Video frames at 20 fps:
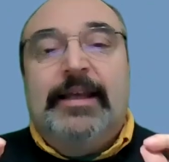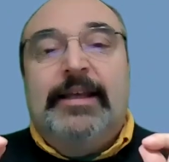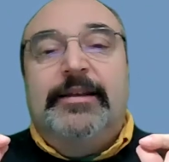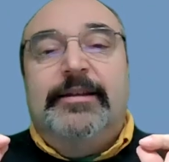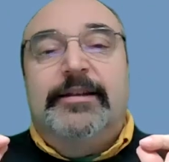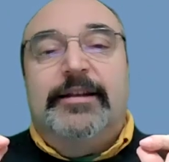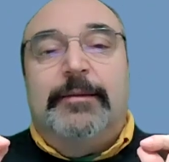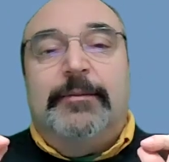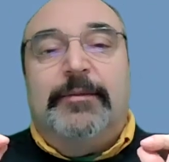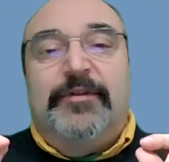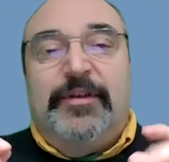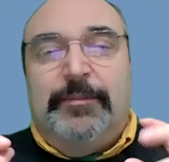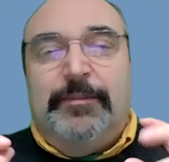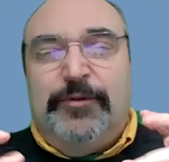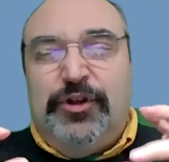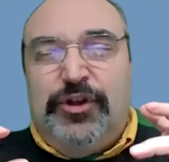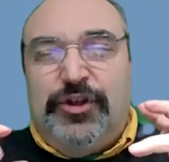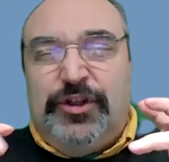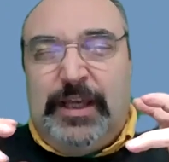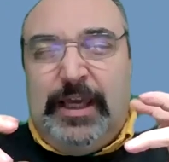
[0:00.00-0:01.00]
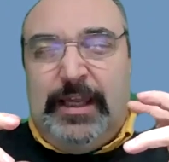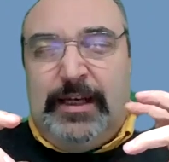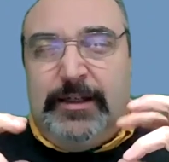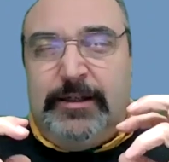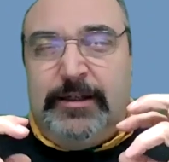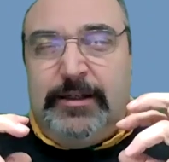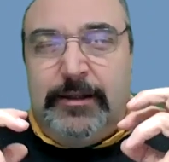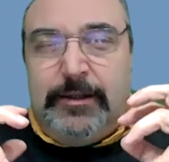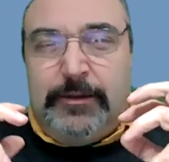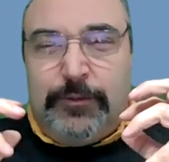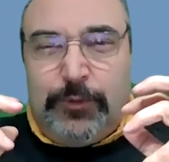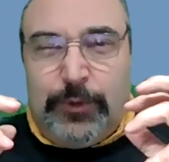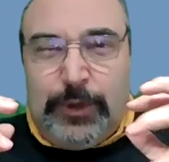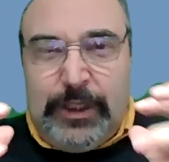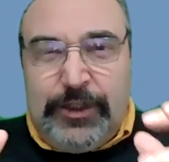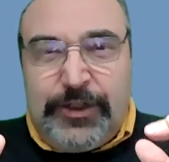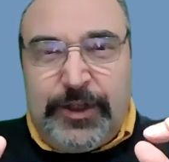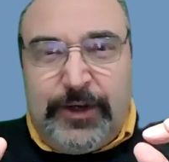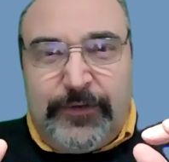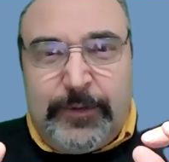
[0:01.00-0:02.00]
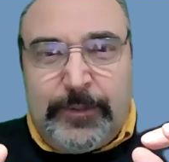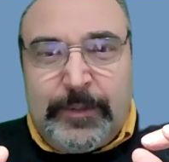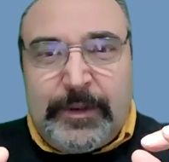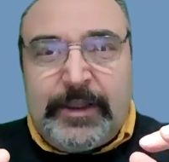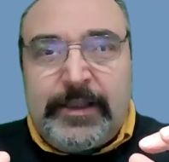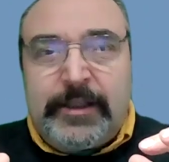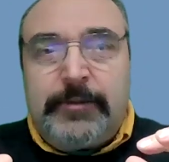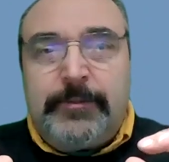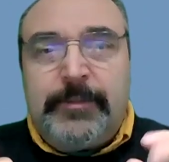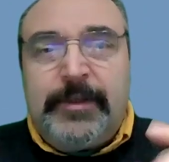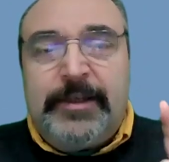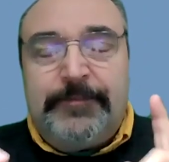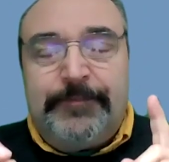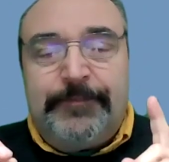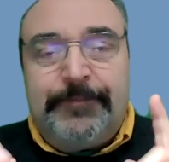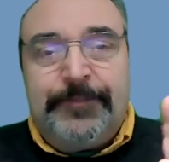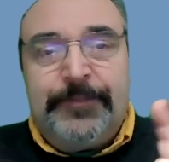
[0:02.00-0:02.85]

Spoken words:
Some of them just get into the weeds of them a little bit.